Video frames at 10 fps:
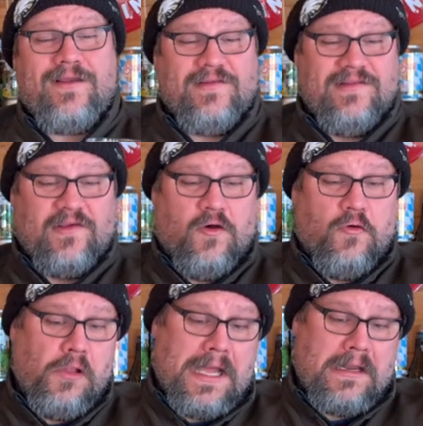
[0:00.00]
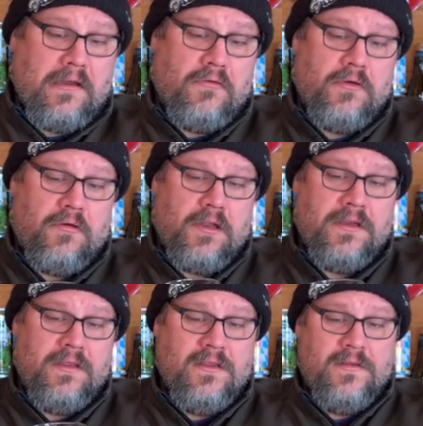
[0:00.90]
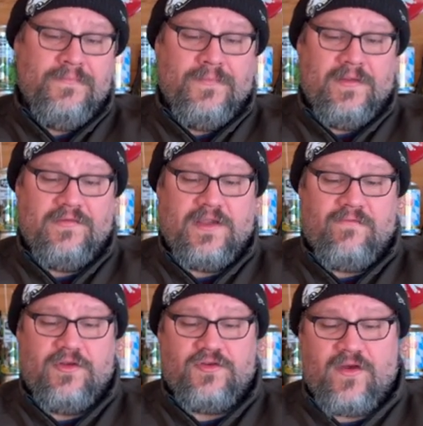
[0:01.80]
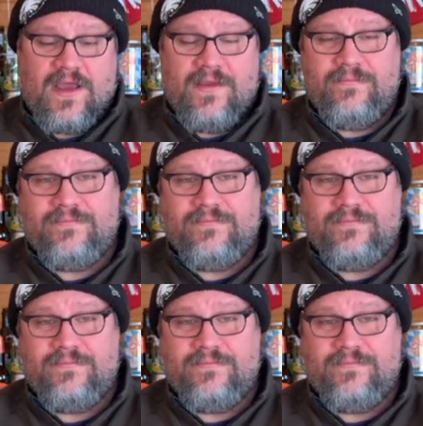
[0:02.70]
because that's a whole lot going on. Let's give it a try.